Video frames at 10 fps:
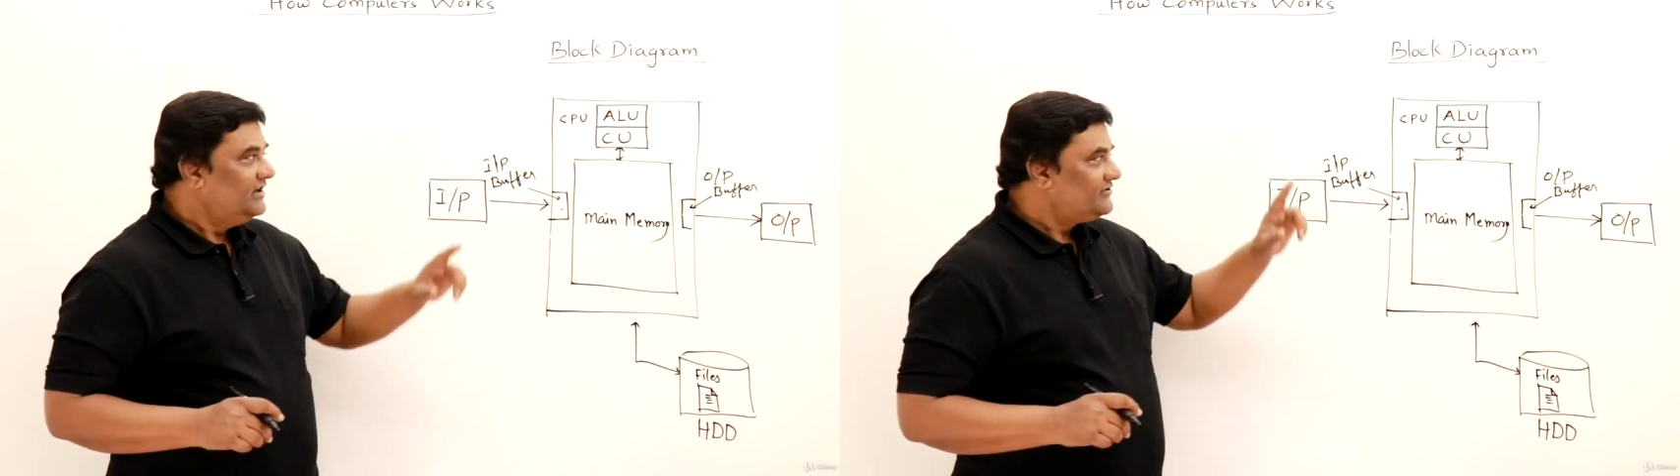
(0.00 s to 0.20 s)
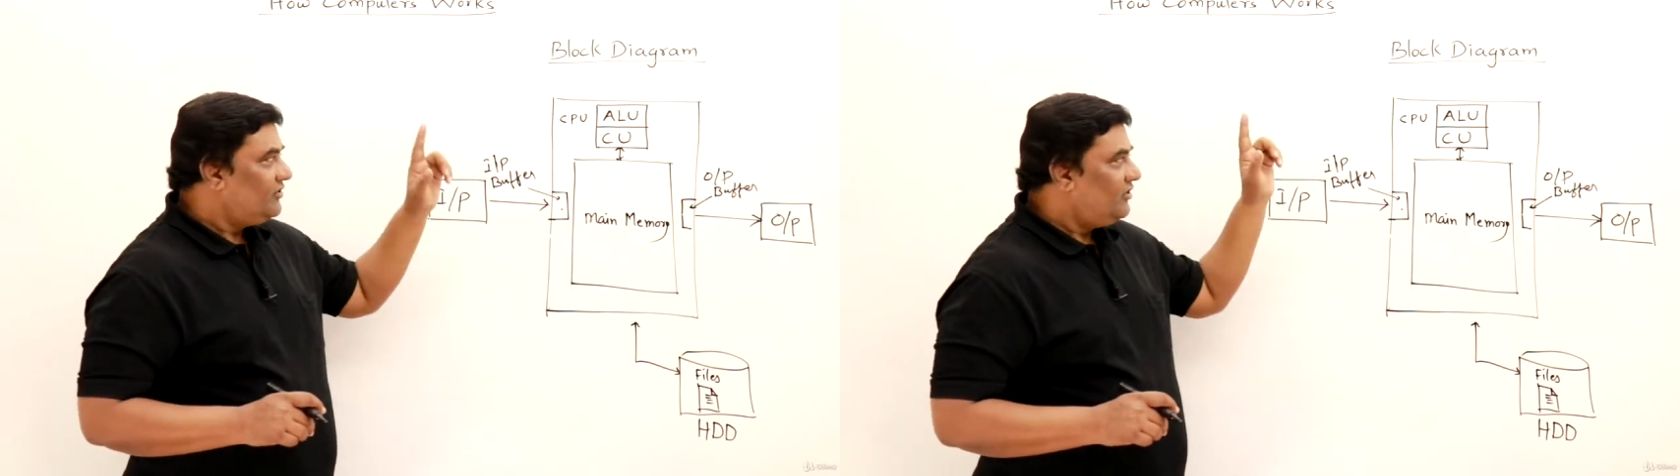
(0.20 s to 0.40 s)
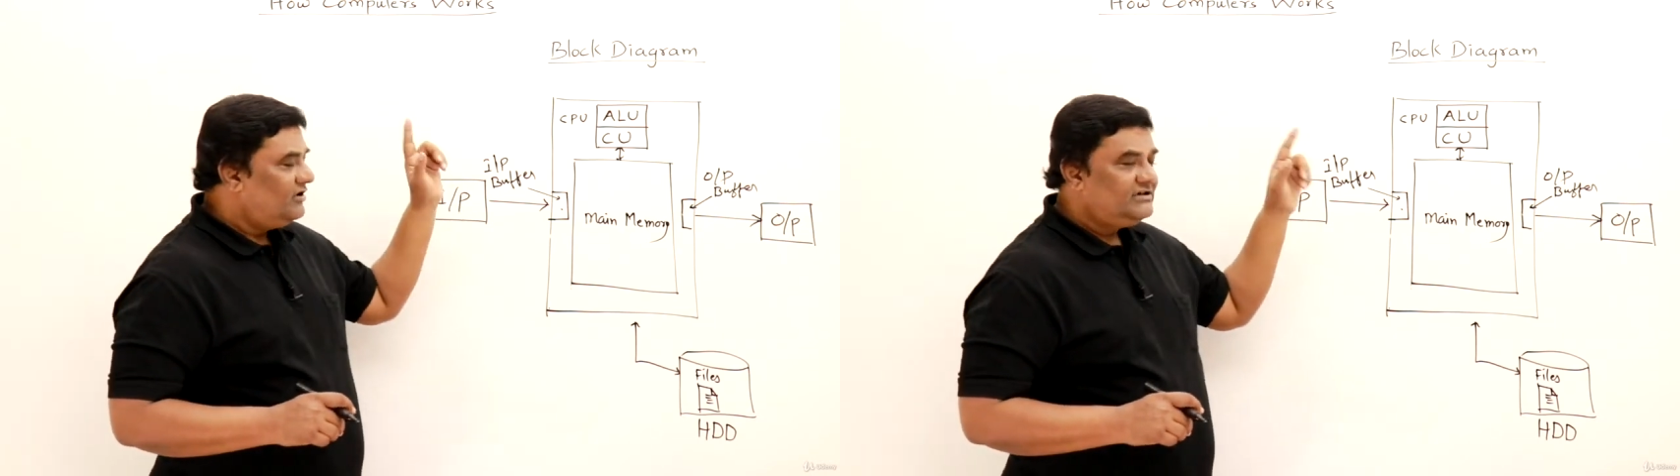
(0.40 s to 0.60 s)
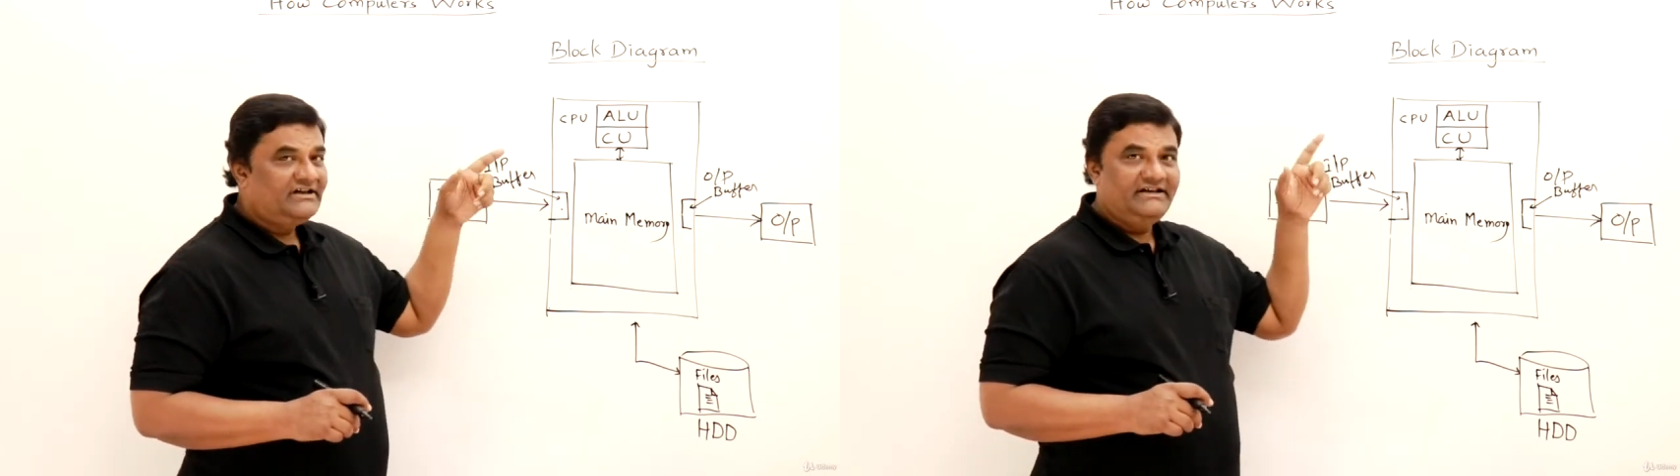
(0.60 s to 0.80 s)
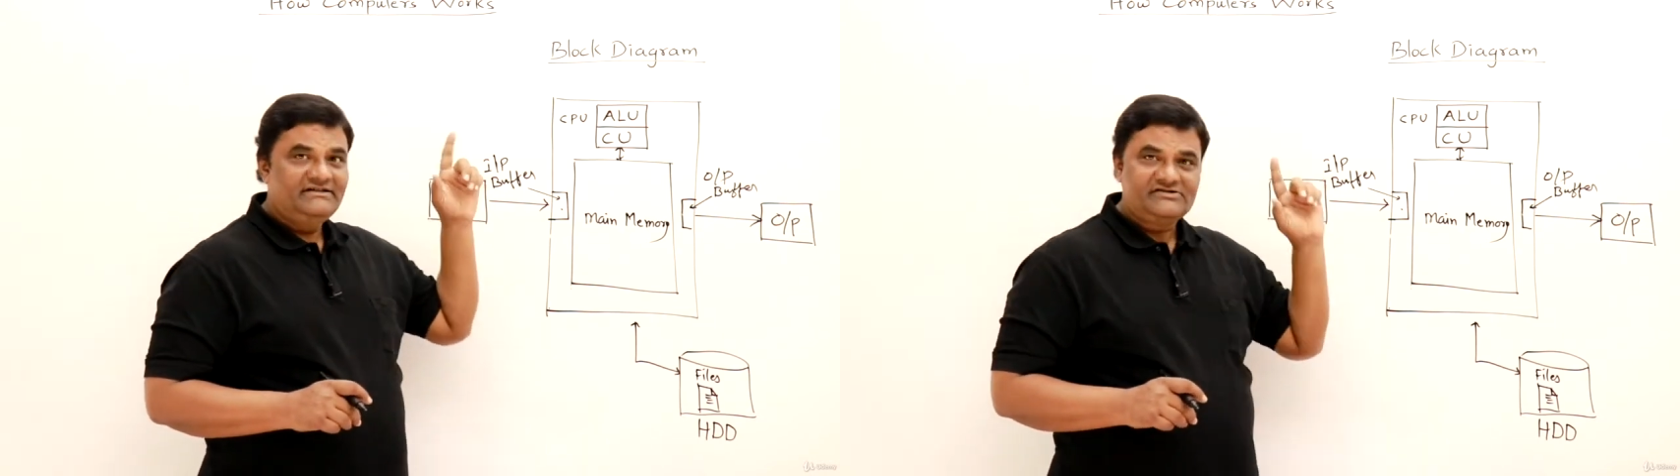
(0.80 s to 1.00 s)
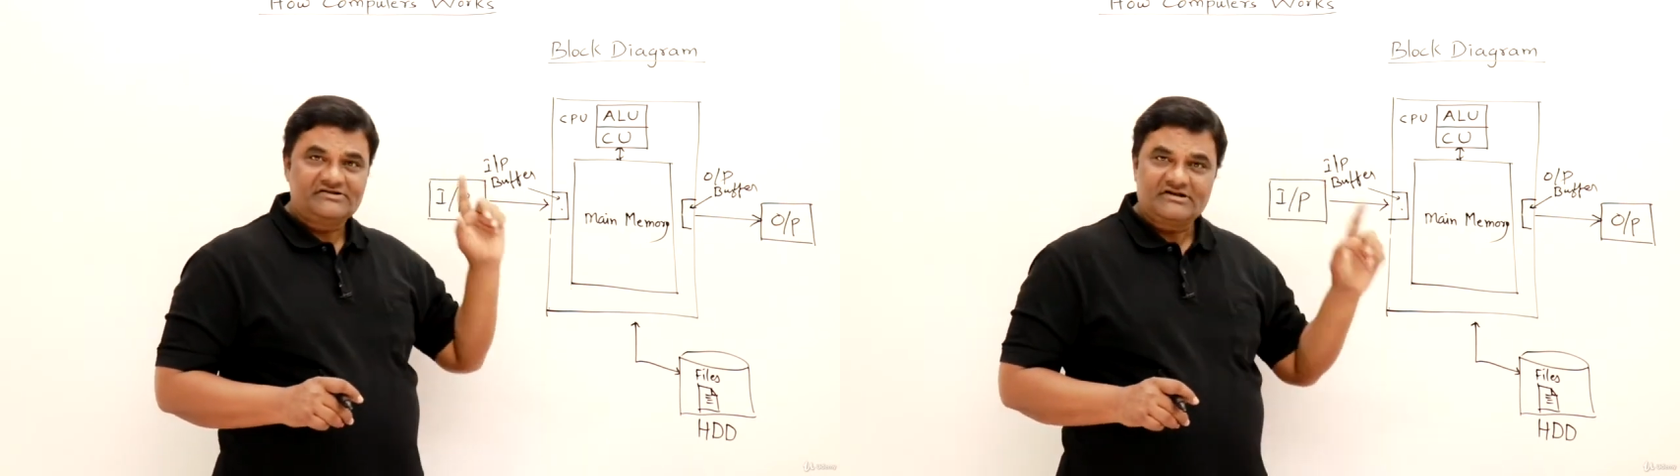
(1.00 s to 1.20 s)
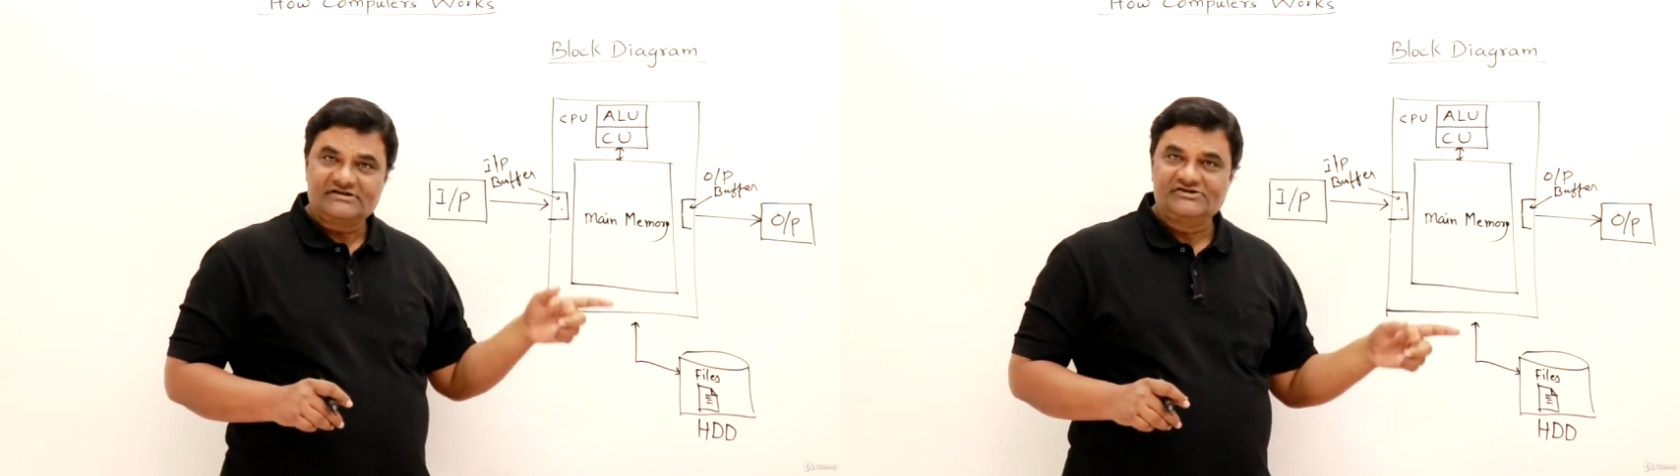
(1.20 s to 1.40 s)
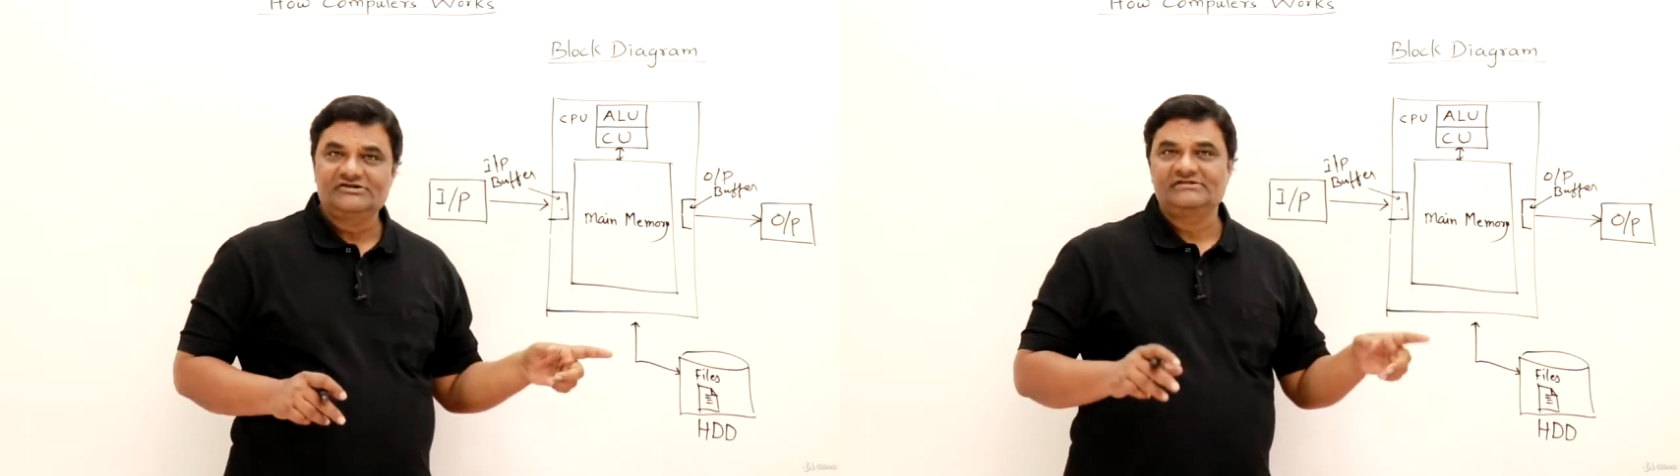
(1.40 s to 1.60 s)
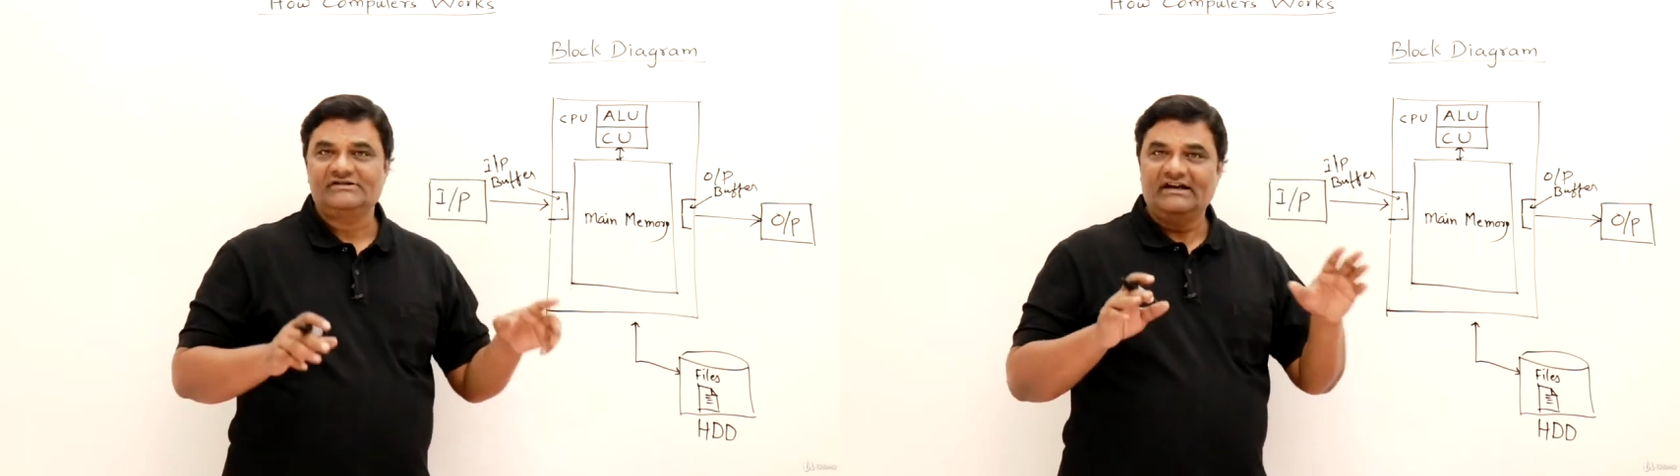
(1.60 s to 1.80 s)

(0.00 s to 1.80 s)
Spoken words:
So all the instructions